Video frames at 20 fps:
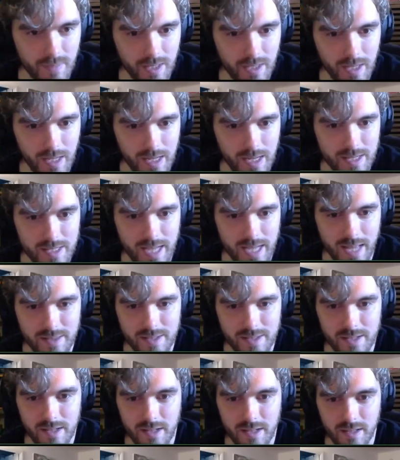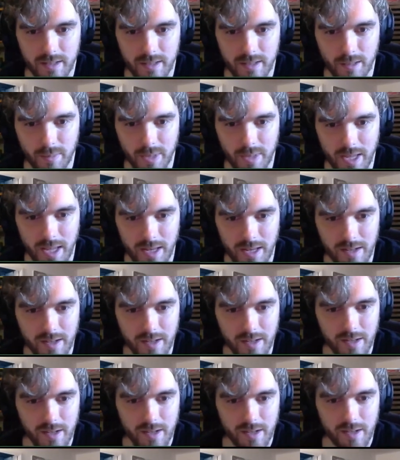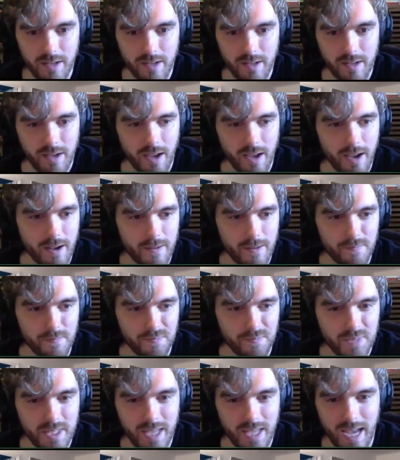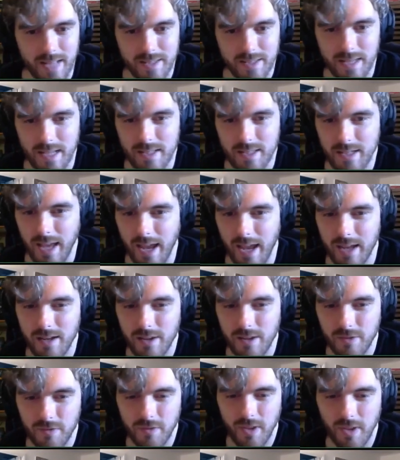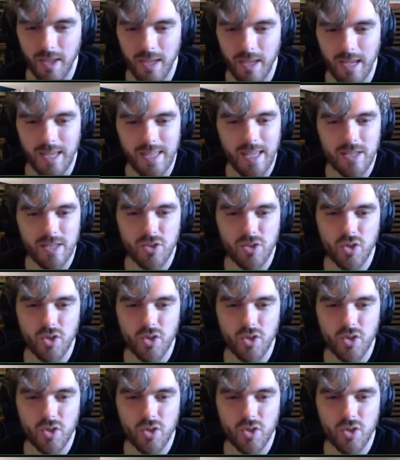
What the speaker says: intensity a little bit. It's